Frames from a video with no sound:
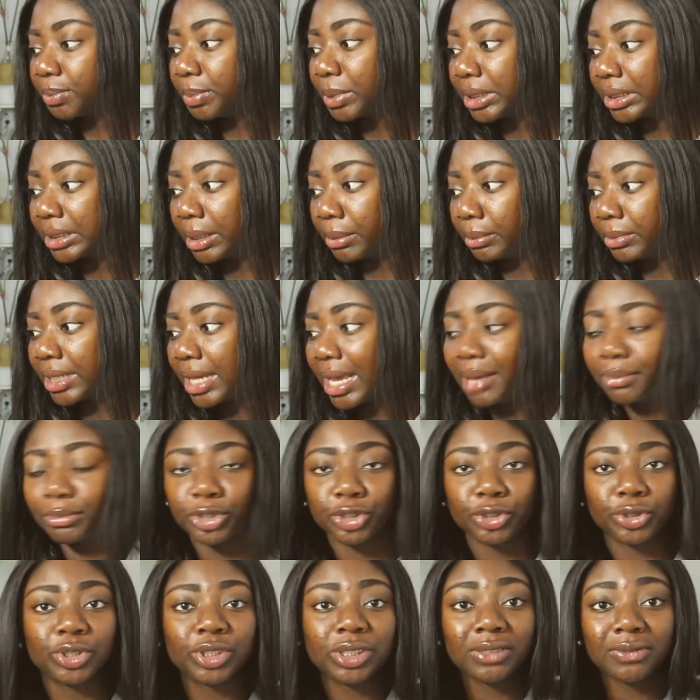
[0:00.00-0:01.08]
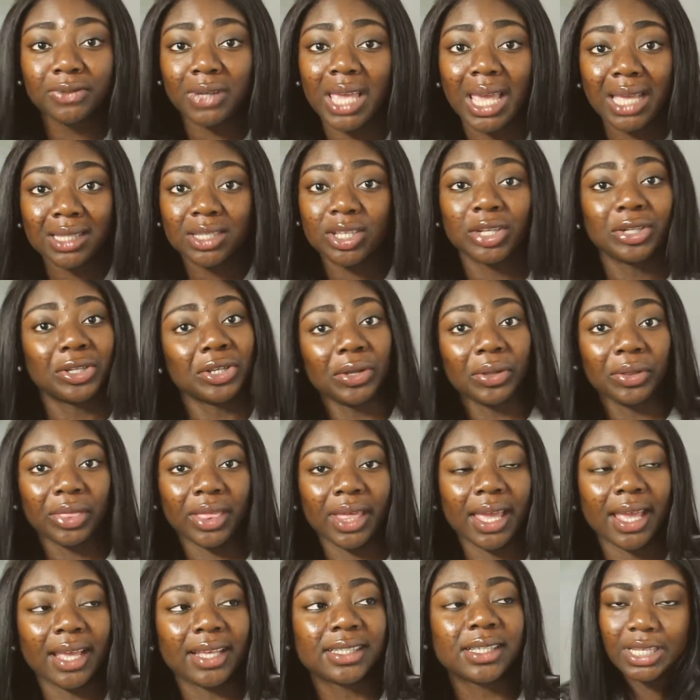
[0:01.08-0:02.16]
but sometimes you just forget to do
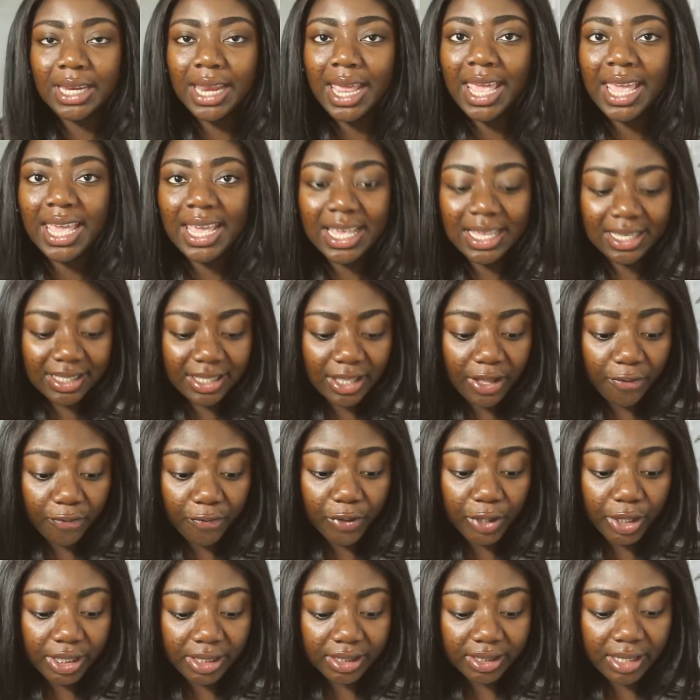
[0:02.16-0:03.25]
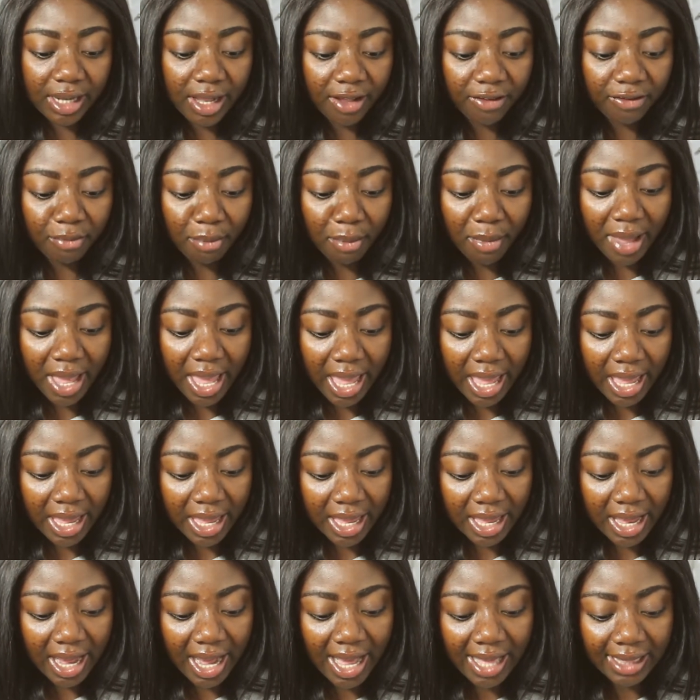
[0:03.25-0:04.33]
things. Today is the 1st of
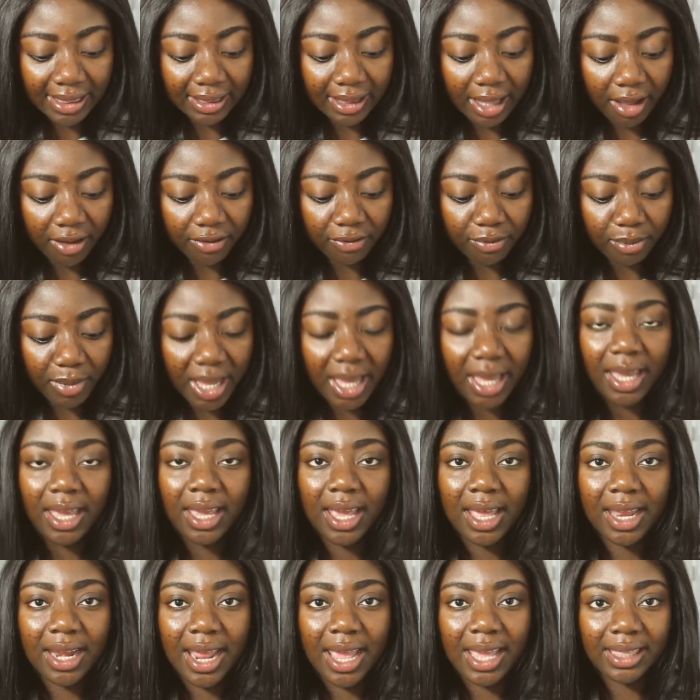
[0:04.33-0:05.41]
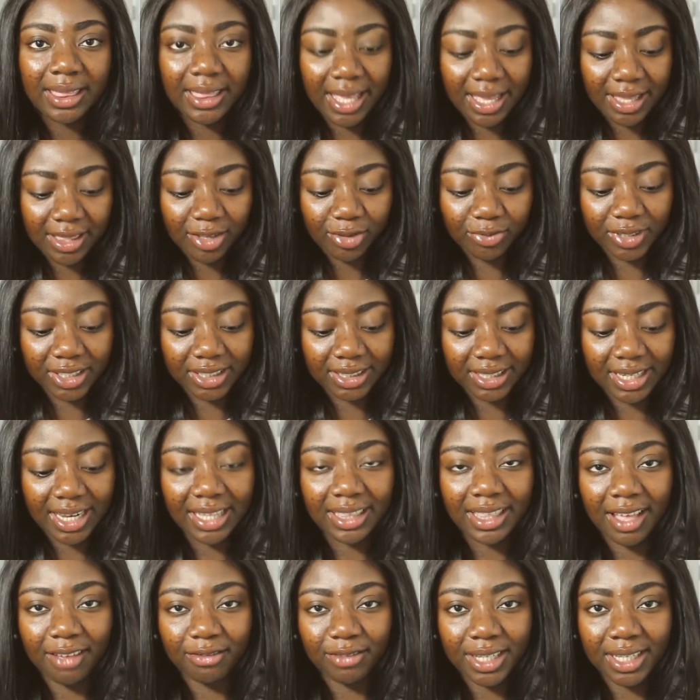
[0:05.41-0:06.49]
May. I love May, and I think the reason I
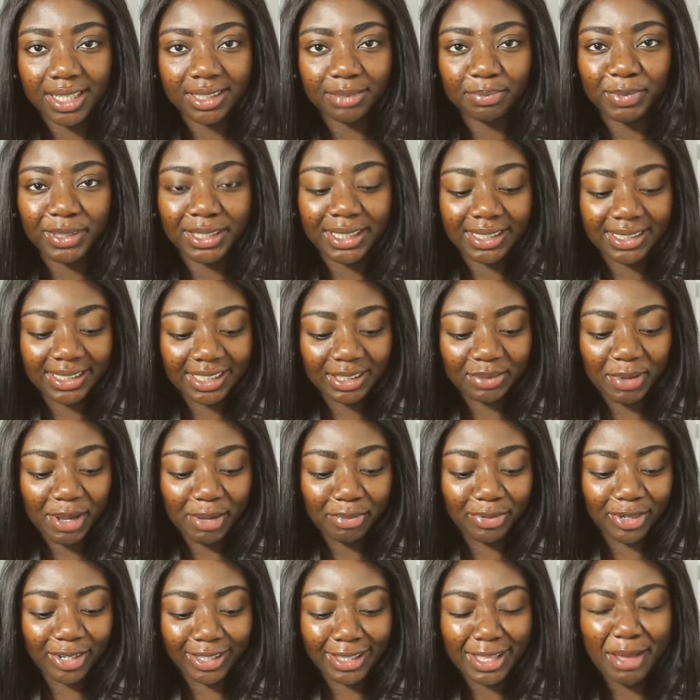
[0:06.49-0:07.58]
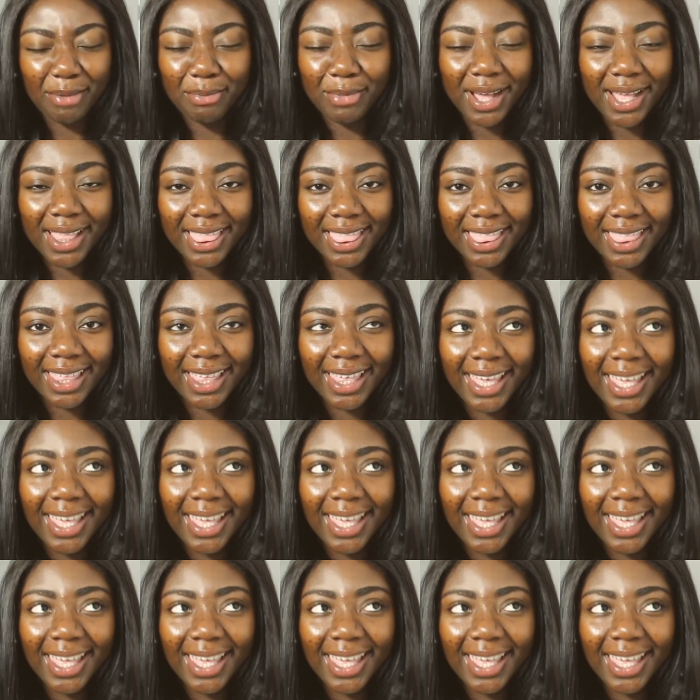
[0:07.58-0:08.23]
love it is because it's my birthday month.